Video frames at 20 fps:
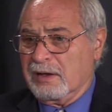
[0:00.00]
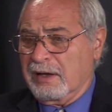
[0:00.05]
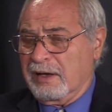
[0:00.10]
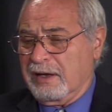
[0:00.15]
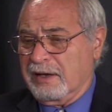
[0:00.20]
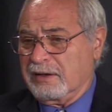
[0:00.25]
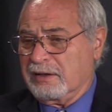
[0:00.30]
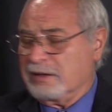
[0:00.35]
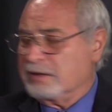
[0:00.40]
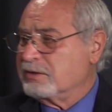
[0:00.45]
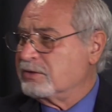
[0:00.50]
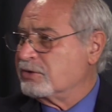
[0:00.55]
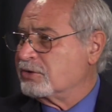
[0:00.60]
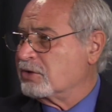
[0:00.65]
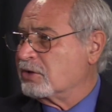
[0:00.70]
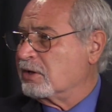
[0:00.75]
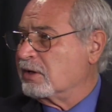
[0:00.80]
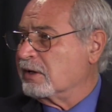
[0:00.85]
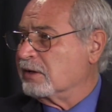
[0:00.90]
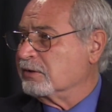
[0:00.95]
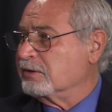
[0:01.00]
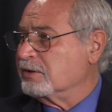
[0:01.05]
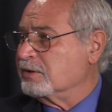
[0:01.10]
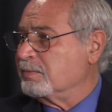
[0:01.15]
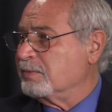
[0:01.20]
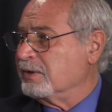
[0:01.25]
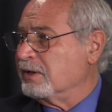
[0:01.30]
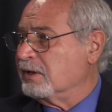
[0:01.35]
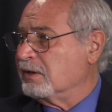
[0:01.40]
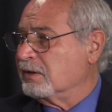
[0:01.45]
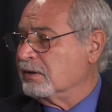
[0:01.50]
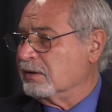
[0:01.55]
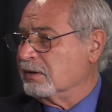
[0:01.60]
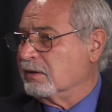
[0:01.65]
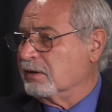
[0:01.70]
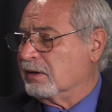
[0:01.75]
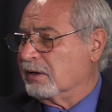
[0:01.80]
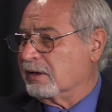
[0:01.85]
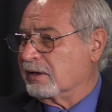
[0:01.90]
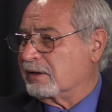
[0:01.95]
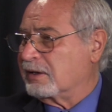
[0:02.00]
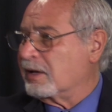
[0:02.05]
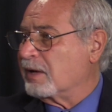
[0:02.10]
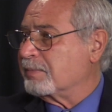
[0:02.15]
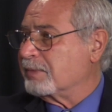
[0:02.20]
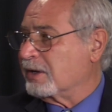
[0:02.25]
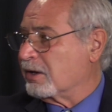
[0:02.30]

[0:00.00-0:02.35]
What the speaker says: and his child is being kept